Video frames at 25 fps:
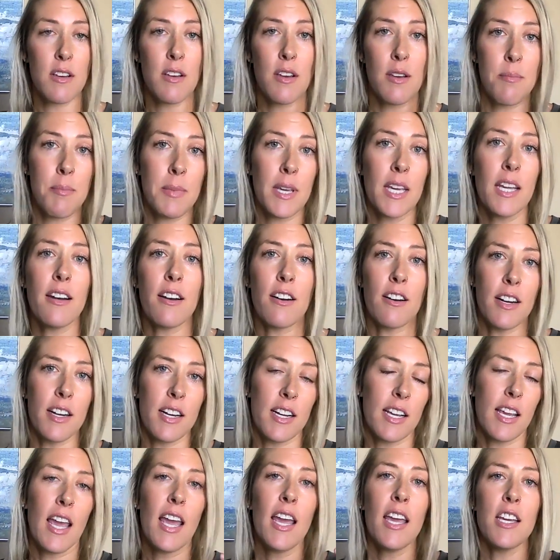a meter
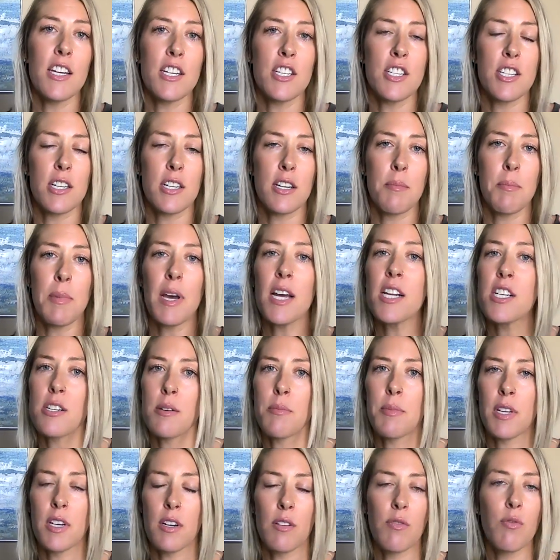and a gauge and a
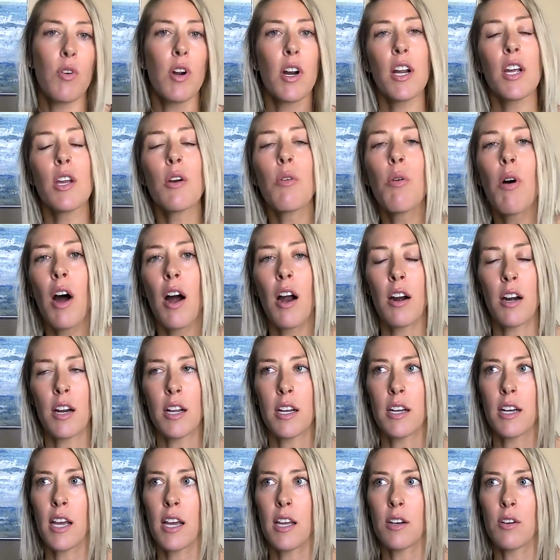measurement of where you
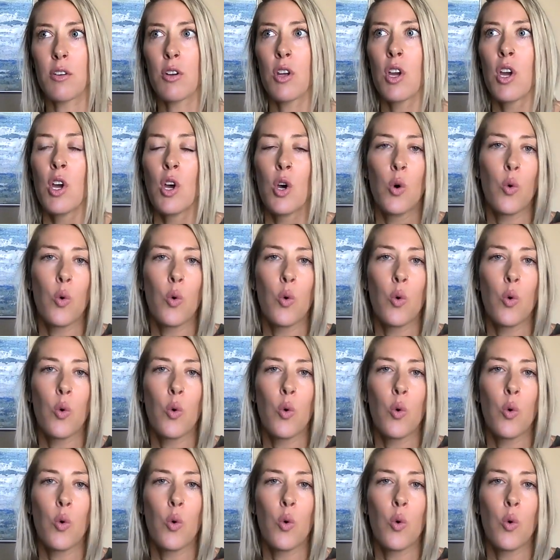are and, and